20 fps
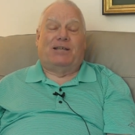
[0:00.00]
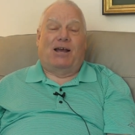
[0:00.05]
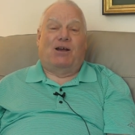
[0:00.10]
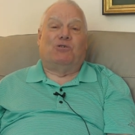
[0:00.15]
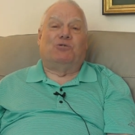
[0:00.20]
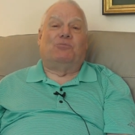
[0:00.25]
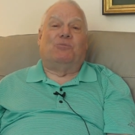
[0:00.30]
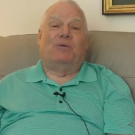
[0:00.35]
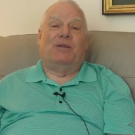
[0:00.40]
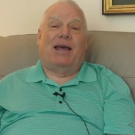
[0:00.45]

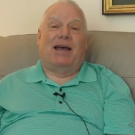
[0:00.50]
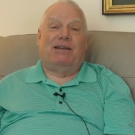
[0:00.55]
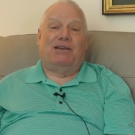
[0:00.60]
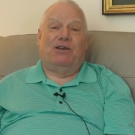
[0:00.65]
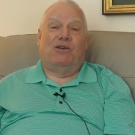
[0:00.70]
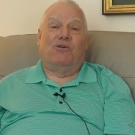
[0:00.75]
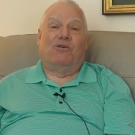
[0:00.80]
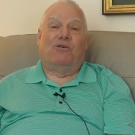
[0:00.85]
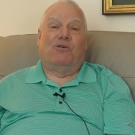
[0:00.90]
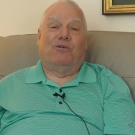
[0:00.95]
salesman
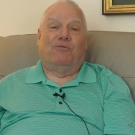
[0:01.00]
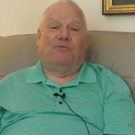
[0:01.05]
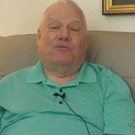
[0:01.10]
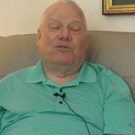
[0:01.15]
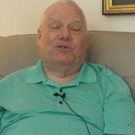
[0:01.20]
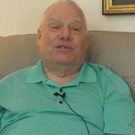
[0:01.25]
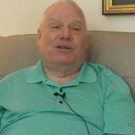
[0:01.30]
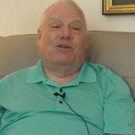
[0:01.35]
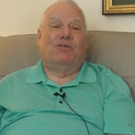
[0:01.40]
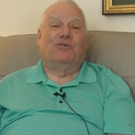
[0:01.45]
that year
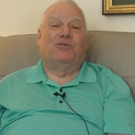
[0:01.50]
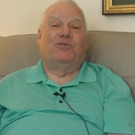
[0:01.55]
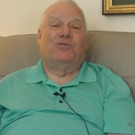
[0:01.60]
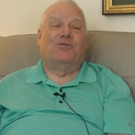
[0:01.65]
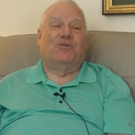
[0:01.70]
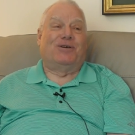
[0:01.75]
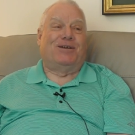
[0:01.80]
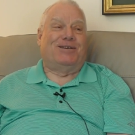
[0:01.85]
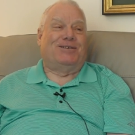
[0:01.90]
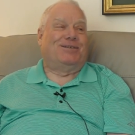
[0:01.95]
for selling
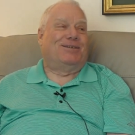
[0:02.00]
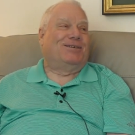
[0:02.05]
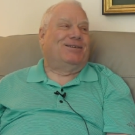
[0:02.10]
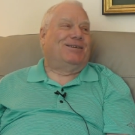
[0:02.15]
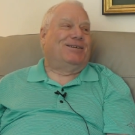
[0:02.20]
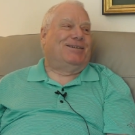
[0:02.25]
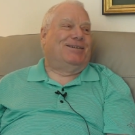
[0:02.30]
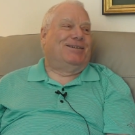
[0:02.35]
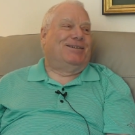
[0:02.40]
cookies.